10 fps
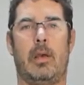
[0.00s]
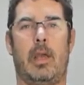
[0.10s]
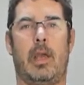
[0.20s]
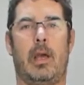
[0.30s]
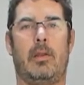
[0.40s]

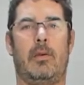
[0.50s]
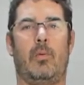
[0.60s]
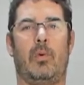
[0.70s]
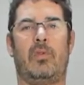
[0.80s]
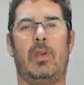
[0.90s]
And
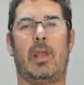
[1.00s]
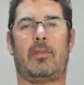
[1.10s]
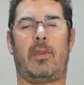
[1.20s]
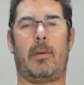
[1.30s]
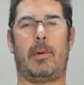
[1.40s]
we'll see you
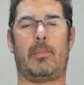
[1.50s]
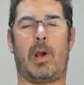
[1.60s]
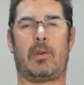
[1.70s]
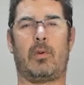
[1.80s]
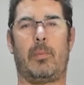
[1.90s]
next time on
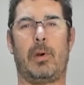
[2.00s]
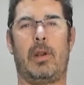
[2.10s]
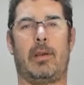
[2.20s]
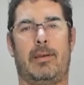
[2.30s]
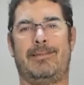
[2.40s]
Practical
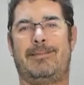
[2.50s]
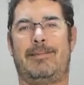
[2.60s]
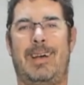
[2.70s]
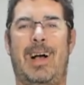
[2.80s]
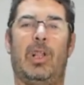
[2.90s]
Printing.
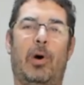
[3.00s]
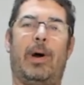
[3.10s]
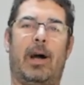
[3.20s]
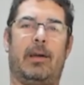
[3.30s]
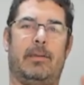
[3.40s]
Aloha.